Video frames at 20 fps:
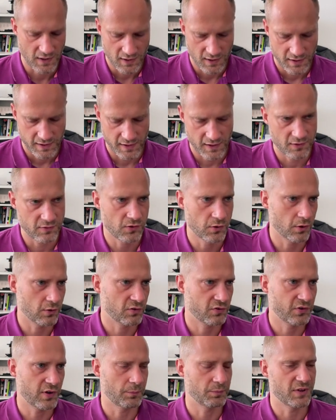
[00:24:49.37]
It's not
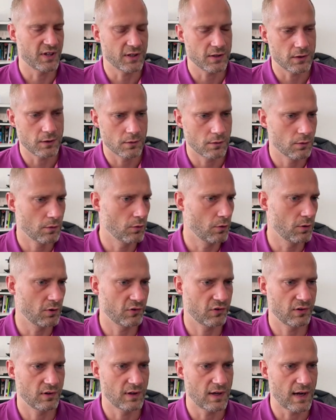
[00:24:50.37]
something new or
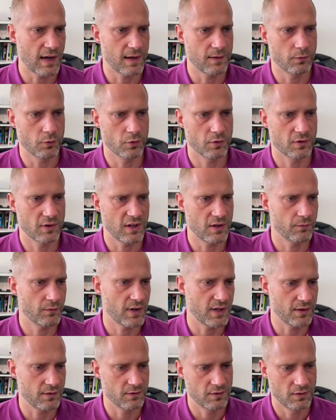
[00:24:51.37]
I would
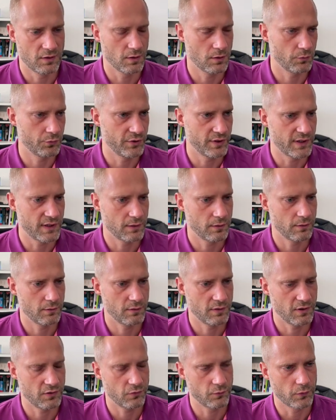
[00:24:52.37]
invent. No,
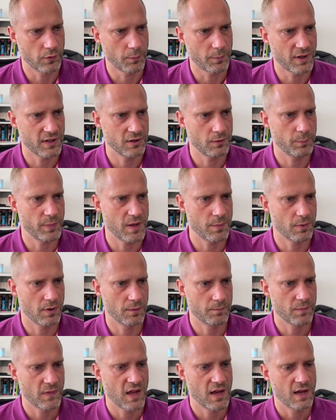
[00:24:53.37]
it's from other
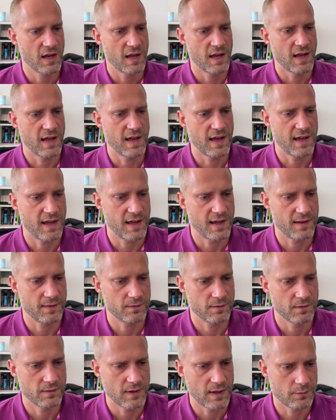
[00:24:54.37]
people, and
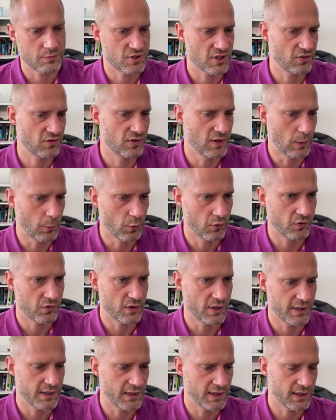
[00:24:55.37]
I'm just
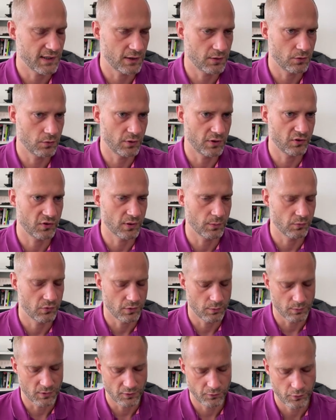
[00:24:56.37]
demonstrating and doing some
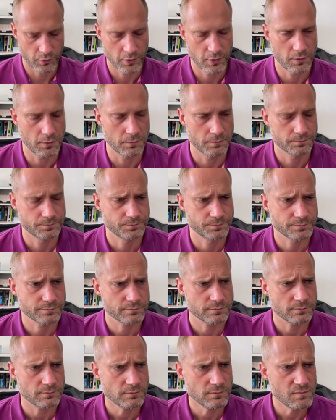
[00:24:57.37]
summary for you.
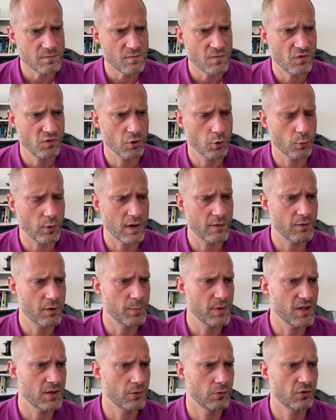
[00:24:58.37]
So I will be
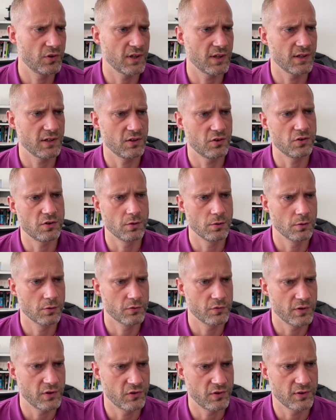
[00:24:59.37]
using this tool
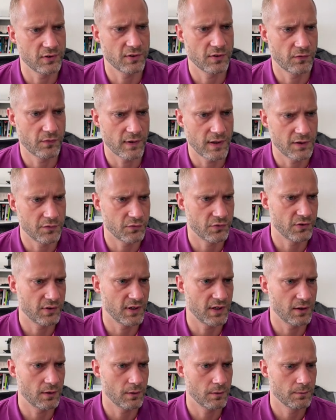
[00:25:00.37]
365
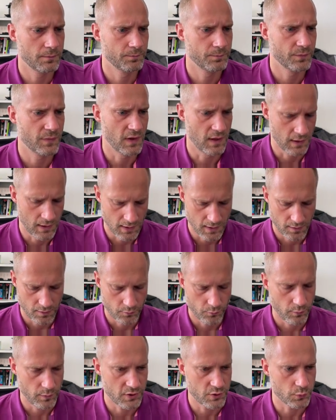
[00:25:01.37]
Stealer,
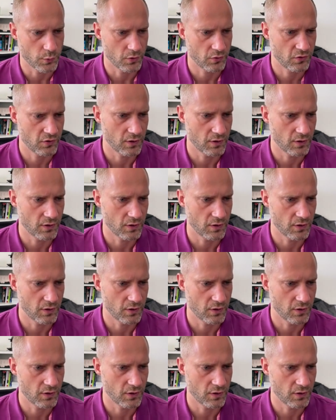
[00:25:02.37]
which is